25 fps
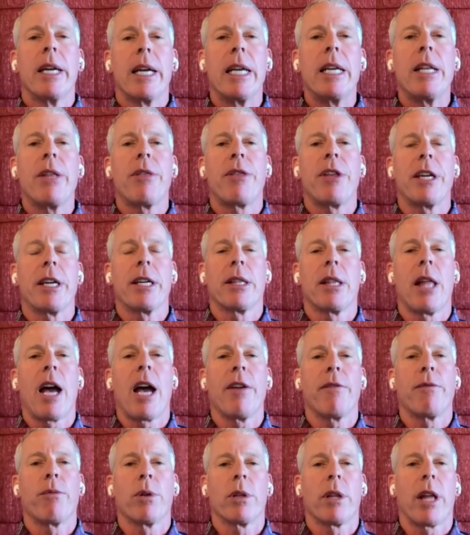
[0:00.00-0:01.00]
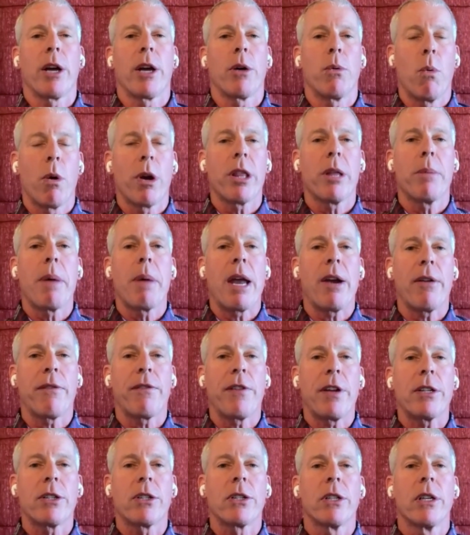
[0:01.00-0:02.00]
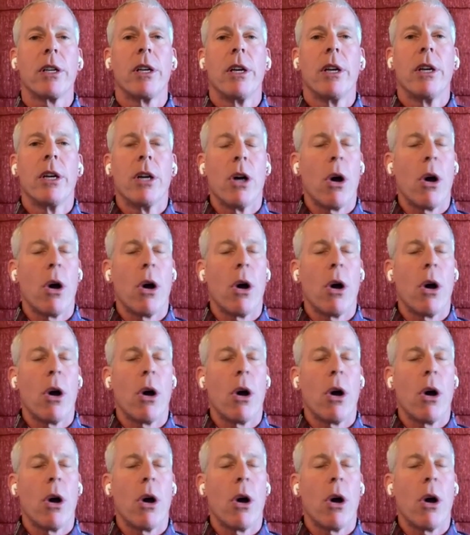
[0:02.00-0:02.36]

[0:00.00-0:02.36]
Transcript: Anything in life, we're like, what are the benefits?